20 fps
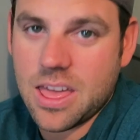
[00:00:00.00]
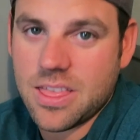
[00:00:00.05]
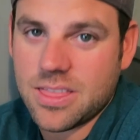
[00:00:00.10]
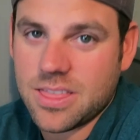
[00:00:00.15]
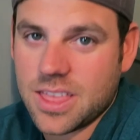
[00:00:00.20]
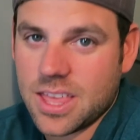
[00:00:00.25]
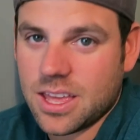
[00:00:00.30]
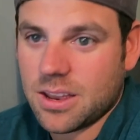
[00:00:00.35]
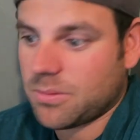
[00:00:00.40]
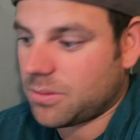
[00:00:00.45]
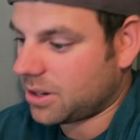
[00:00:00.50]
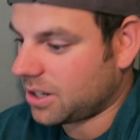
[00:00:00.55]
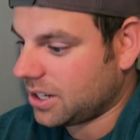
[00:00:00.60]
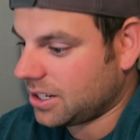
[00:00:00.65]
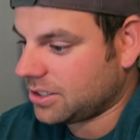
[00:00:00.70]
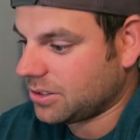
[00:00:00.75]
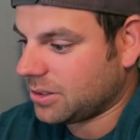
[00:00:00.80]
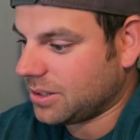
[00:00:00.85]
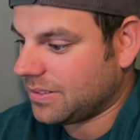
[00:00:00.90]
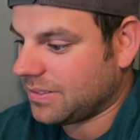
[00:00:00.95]
and then we're
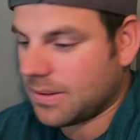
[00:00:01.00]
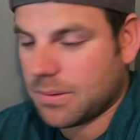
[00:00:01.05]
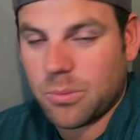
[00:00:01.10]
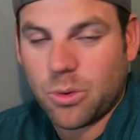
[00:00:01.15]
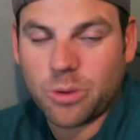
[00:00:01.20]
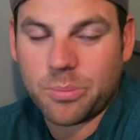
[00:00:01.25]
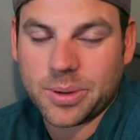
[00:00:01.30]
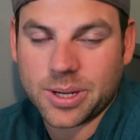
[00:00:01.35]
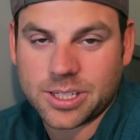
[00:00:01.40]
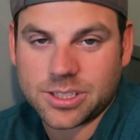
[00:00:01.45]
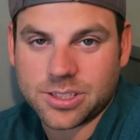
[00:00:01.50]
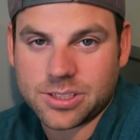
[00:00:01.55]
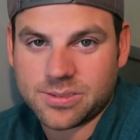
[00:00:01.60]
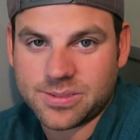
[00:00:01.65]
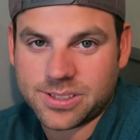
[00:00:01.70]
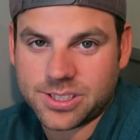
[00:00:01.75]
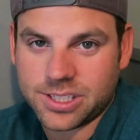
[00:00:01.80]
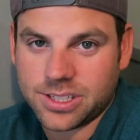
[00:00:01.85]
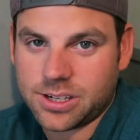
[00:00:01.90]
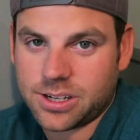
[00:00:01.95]
gonna do even more
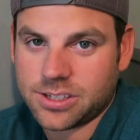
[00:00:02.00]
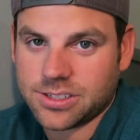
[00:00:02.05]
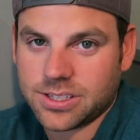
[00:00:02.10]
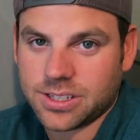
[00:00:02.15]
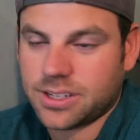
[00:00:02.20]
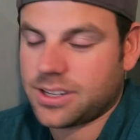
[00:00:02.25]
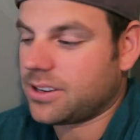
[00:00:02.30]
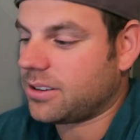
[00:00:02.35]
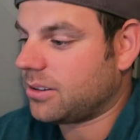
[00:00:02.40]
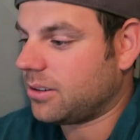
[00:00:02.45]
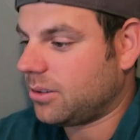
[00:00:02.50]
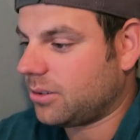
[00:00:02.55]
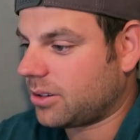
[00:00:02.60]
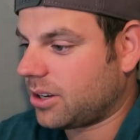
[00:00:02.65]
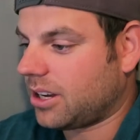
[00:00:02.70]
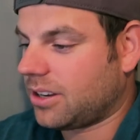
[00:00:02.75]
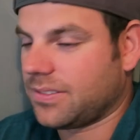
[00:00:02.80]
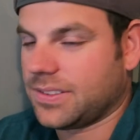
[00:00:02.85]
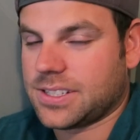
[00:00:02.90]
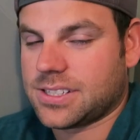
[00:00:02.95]
pictures when she turns a year
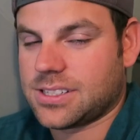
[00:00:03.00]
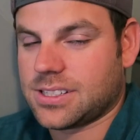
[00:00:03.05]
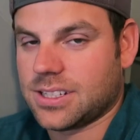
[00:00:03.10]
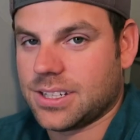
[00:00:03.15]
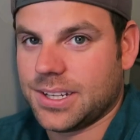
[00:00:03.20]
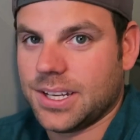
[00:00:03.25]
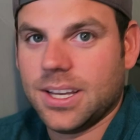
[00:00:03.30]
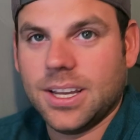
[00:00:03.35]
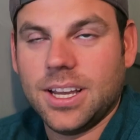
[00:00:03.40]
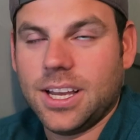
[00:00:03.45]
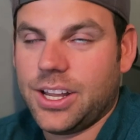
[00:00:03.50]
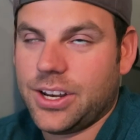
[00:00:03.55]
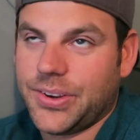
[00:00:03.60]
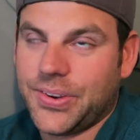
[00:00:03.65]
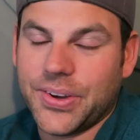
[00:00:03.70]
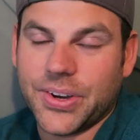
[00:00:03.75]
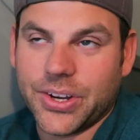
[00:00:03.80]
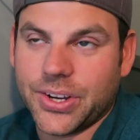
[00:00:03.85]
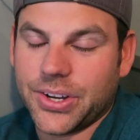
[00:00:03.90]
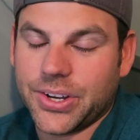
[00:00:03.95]
old. Obviously,
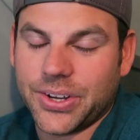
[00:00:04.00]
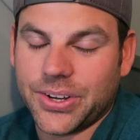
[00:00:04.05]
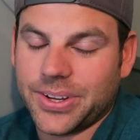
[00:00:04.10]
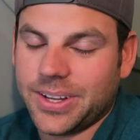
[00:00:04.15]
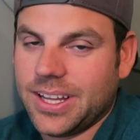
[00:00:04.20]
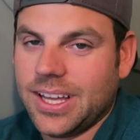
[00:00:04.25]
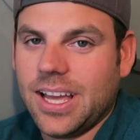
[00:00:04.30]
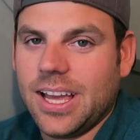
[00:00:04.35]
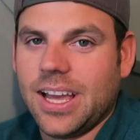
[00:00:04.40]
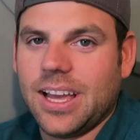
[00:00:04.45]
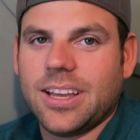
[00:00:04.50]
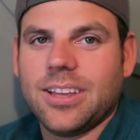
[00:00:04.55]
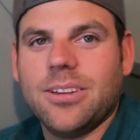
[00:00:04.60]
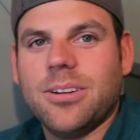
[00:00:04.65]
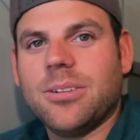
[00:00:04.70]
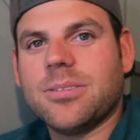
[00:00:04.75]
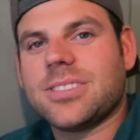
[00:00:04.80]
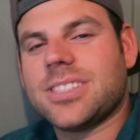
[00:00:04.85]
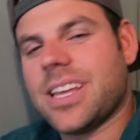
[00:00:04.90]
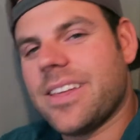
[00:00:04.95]
duh.
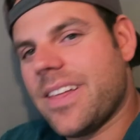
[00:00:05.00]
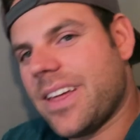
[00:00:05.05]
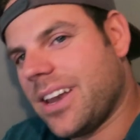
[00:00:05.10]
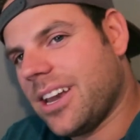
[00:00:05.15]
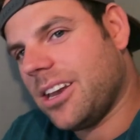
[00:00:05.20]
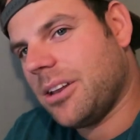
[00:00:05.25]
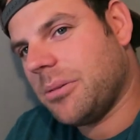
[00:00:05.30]
You don't say that